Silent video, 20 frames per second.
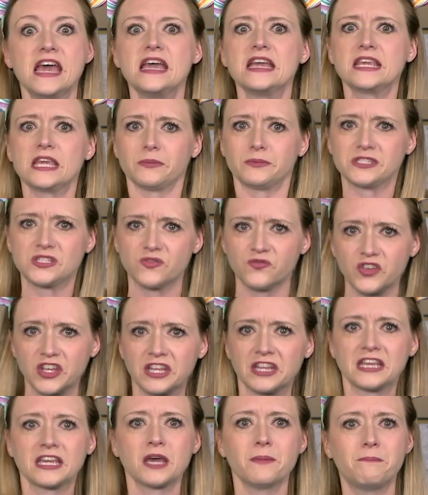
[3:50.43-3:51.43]
He was
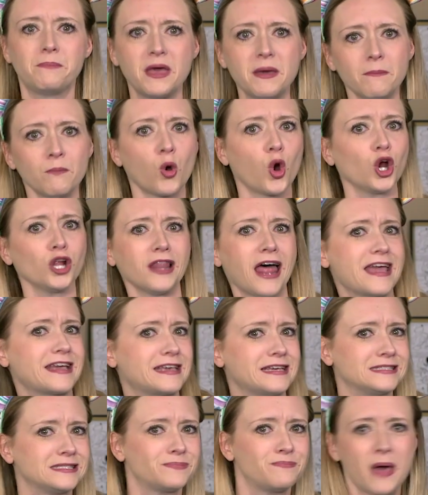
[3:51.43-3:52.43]
feeling a bit more like
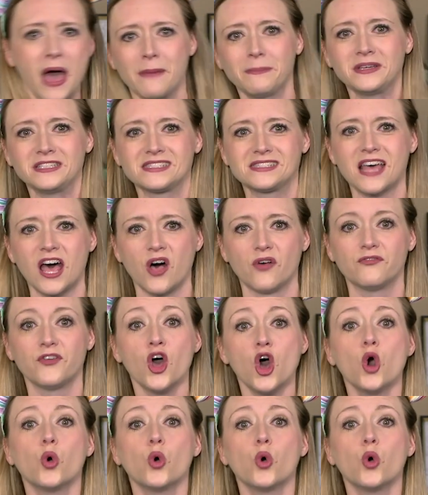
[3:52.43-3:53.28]
his peppy self.